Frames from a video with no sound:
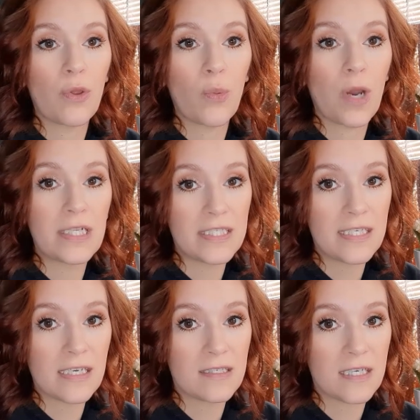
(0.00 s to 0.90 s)
the
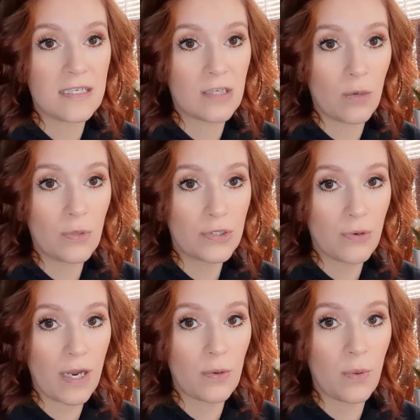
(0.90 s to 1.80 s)
160s almost
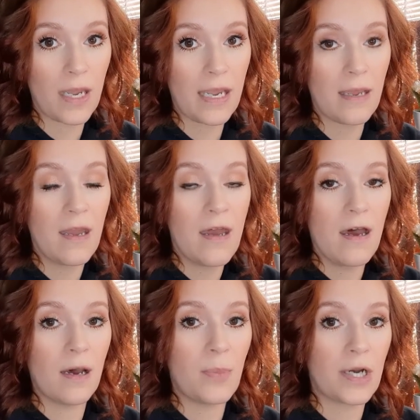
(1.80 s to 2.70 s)
right away
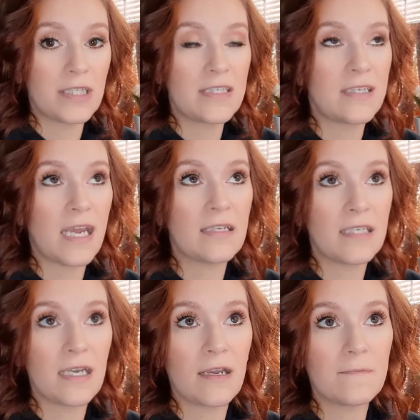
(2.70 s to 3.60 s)
upon
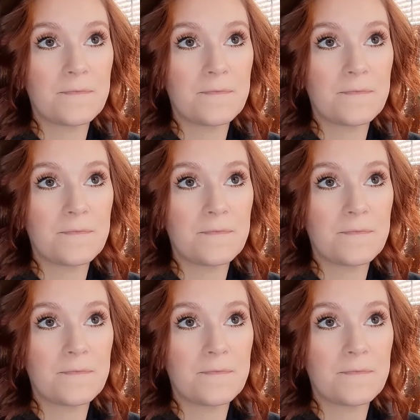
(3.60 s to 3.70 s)
standing